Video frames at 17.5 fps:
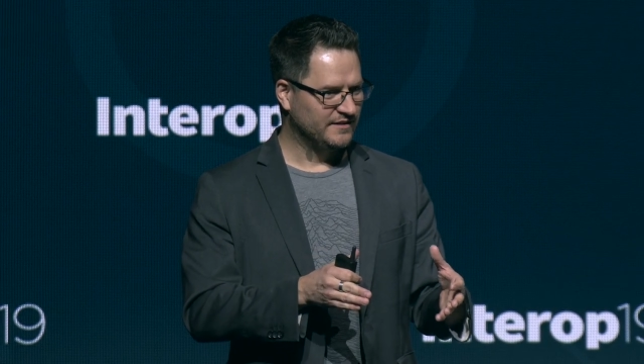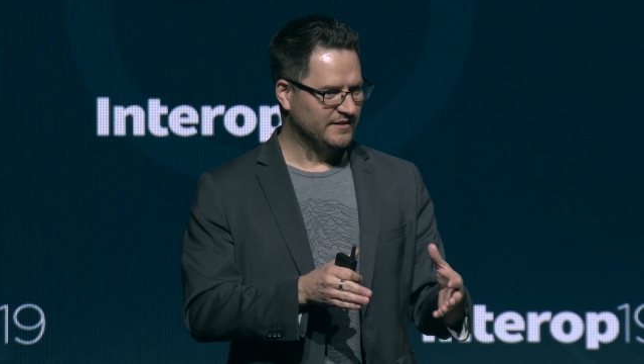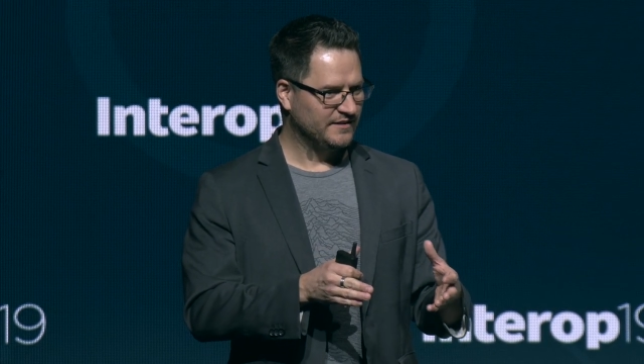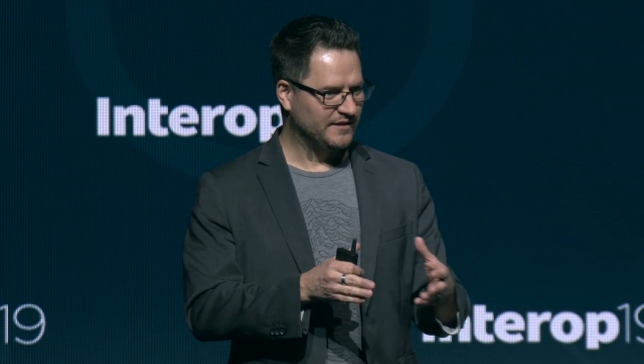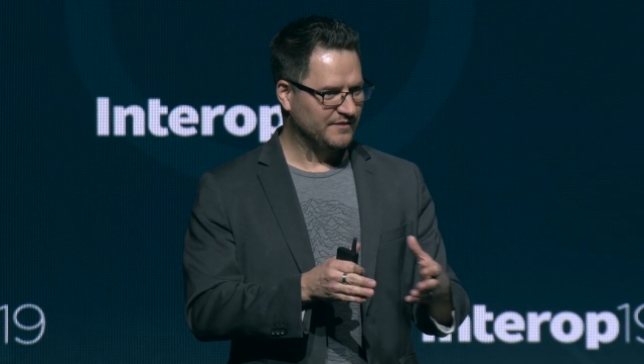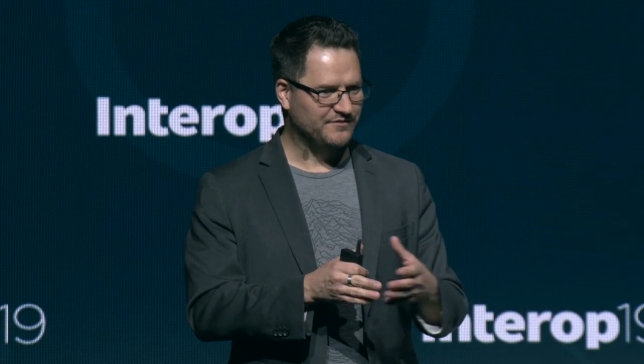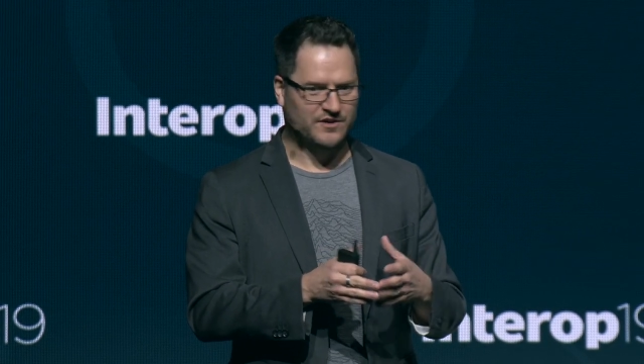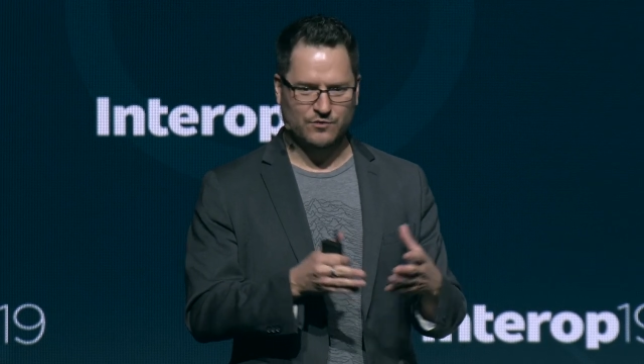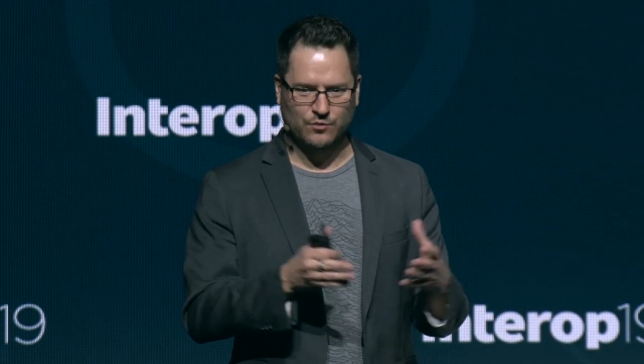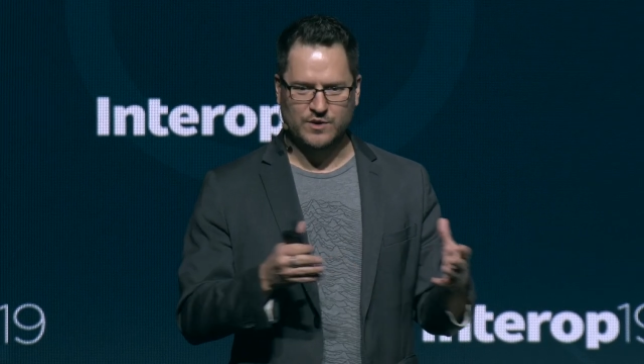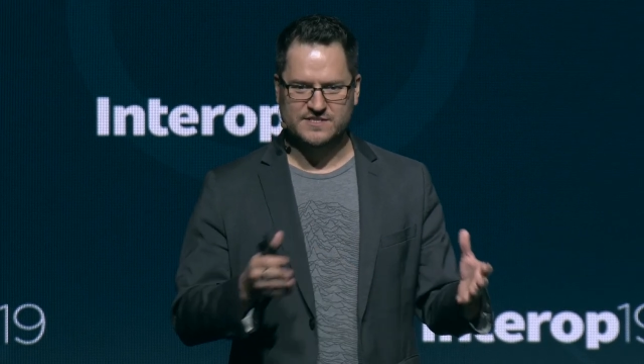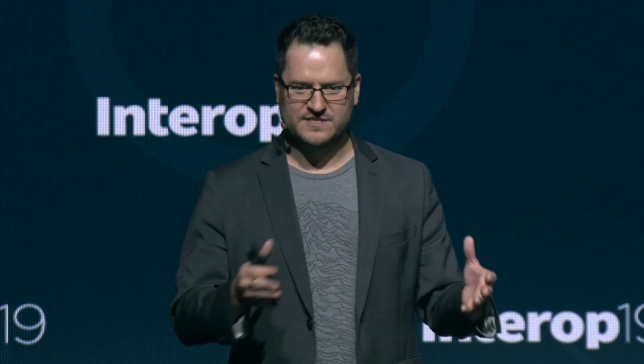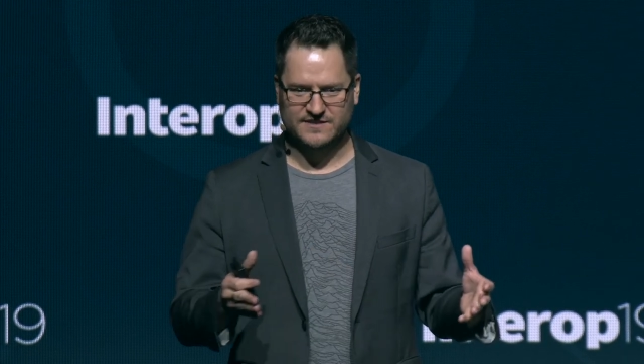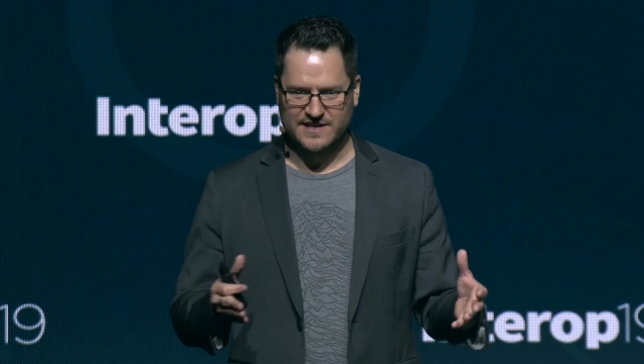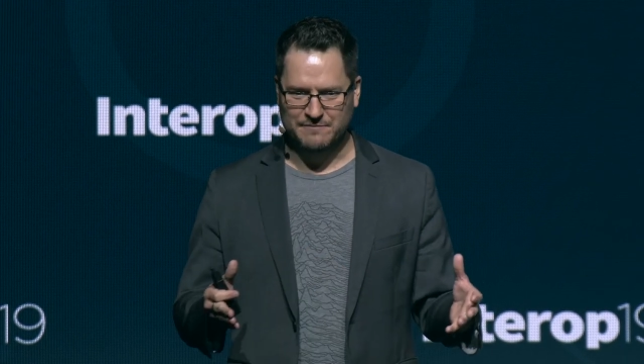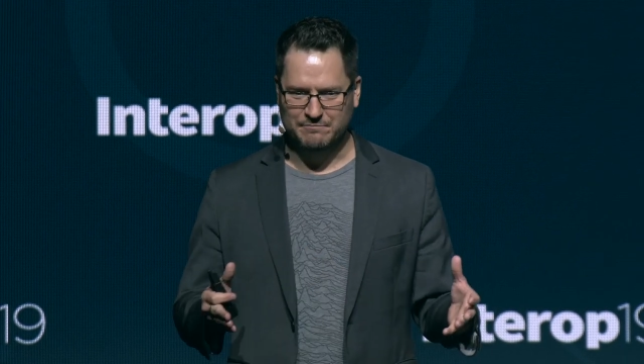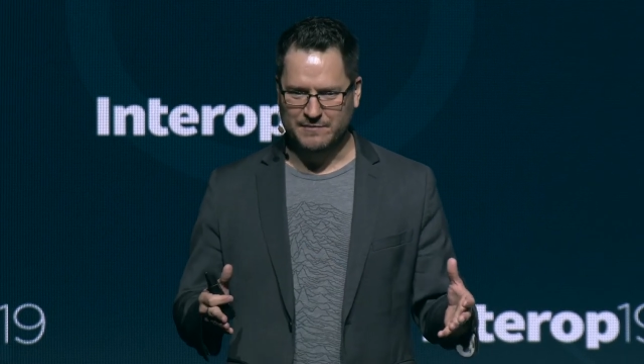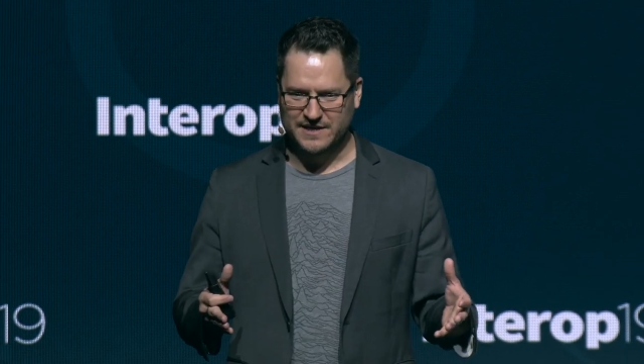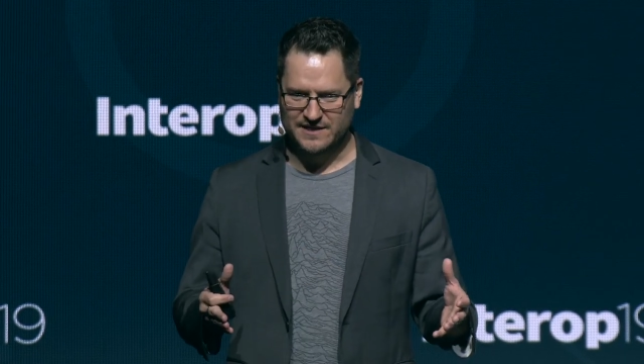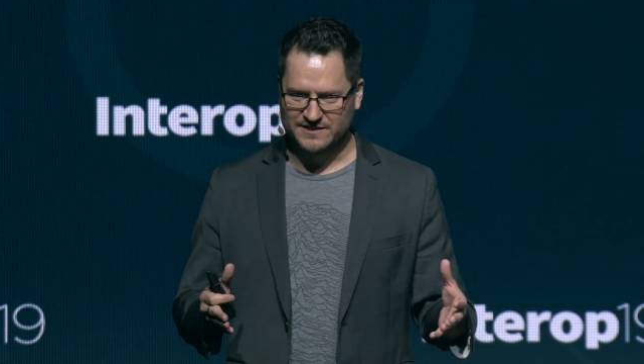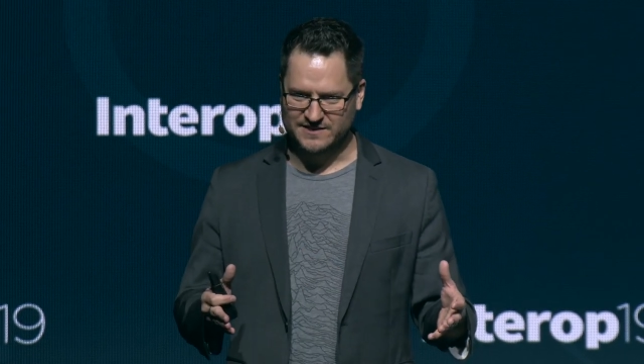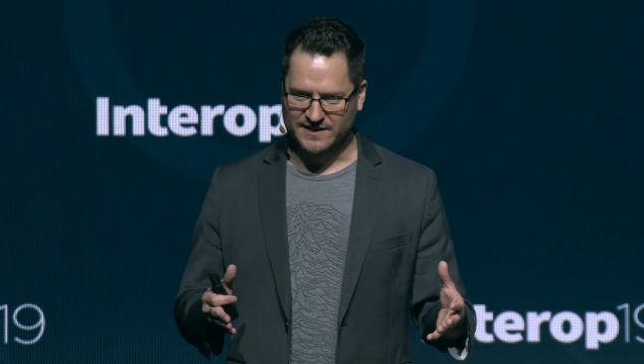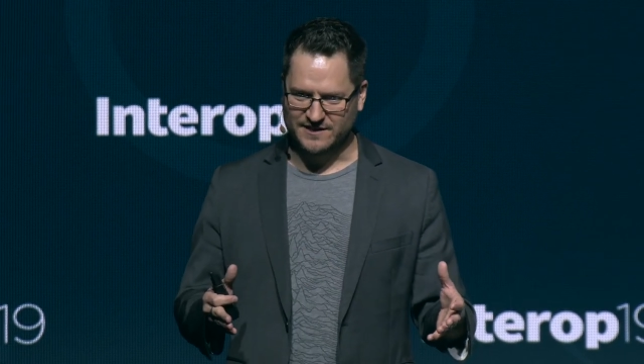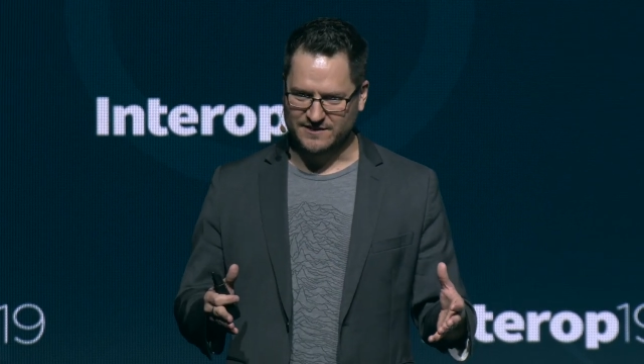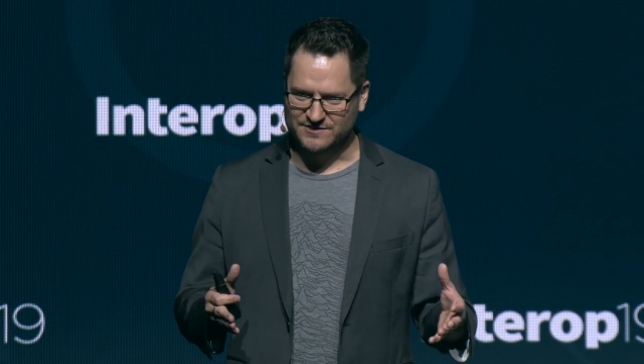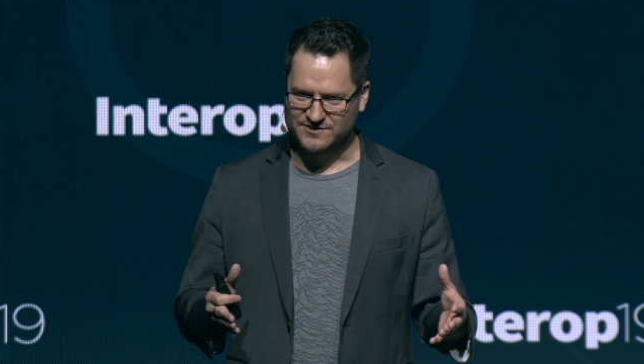if there wasn't that
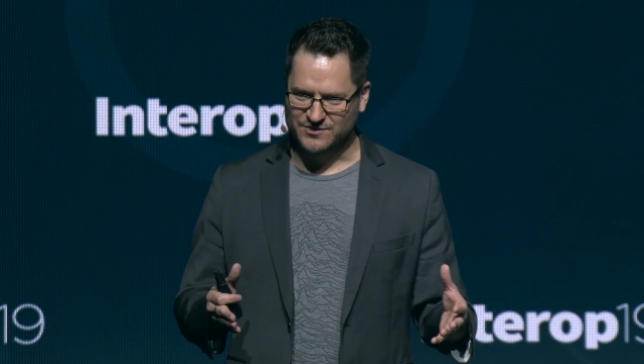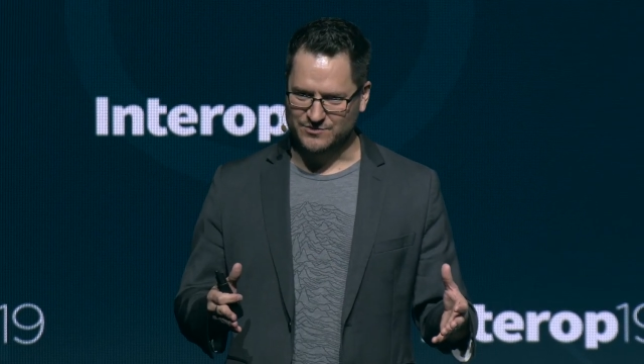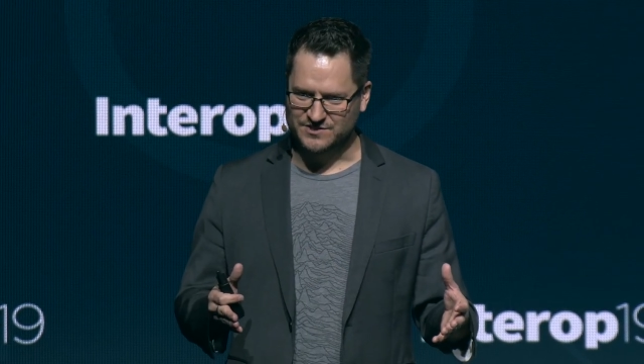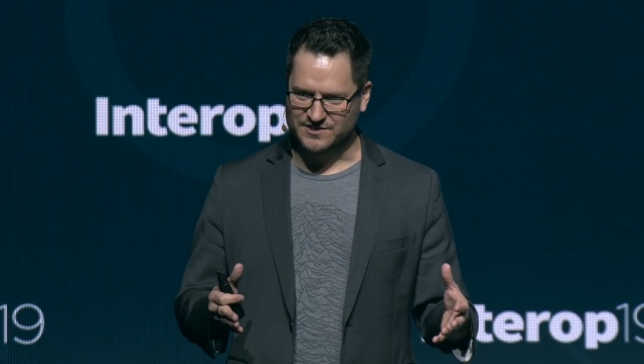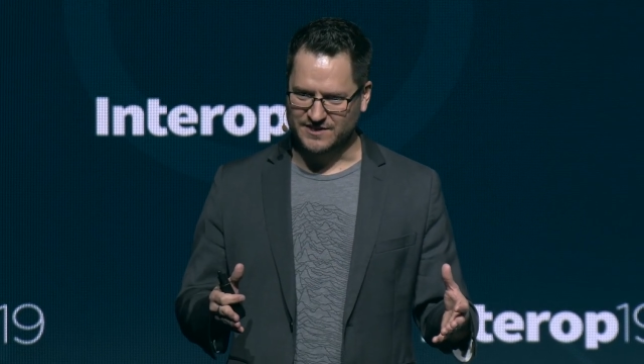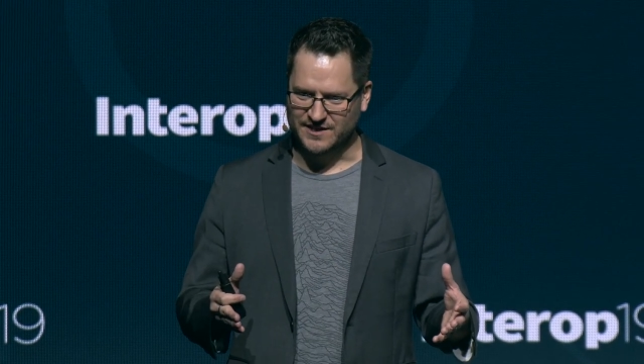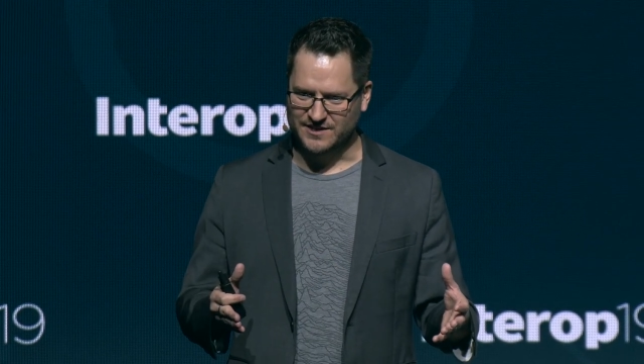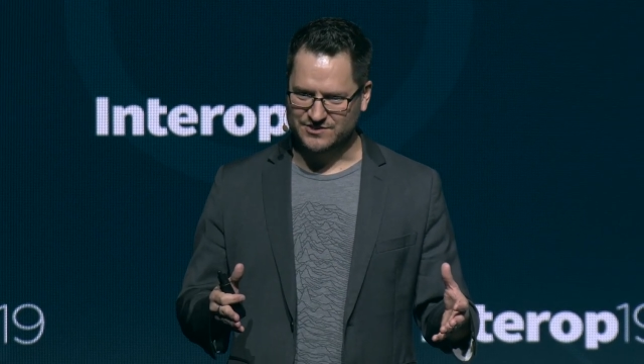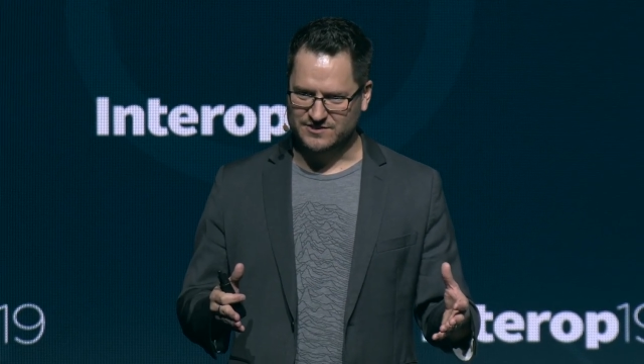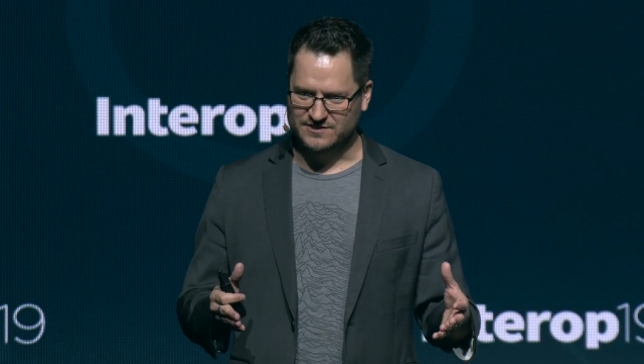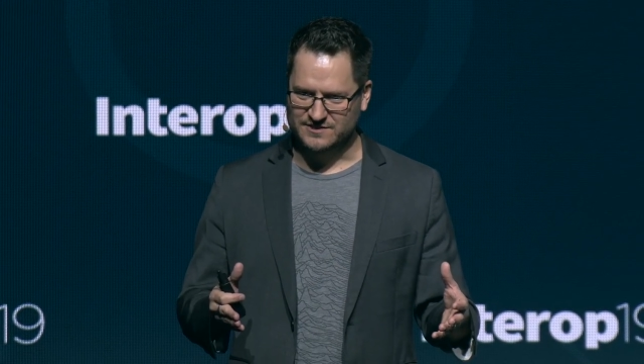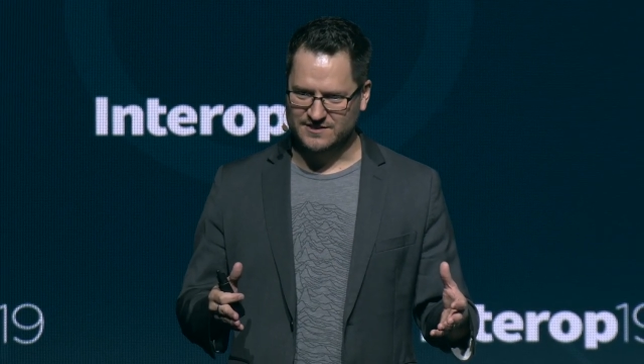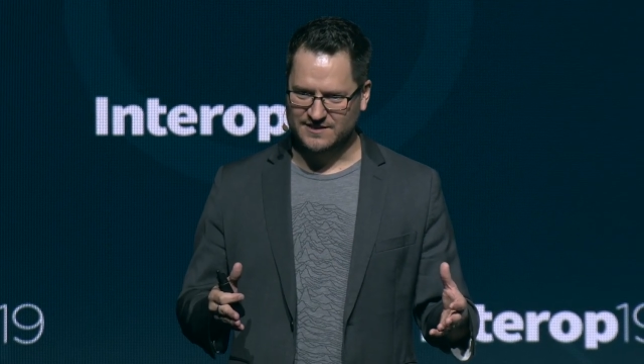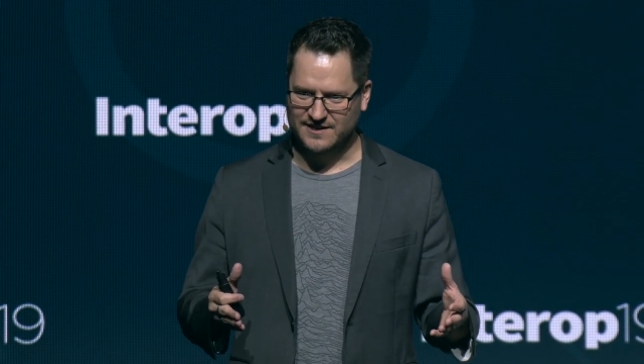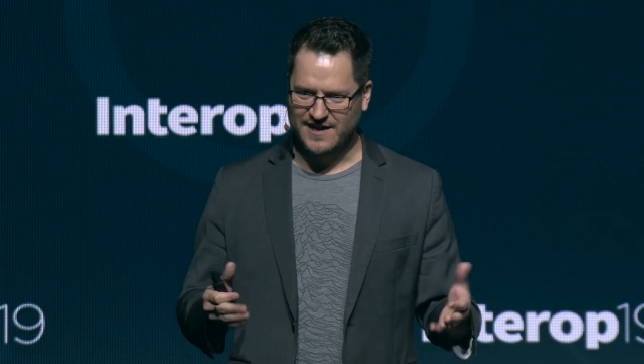metadata associations.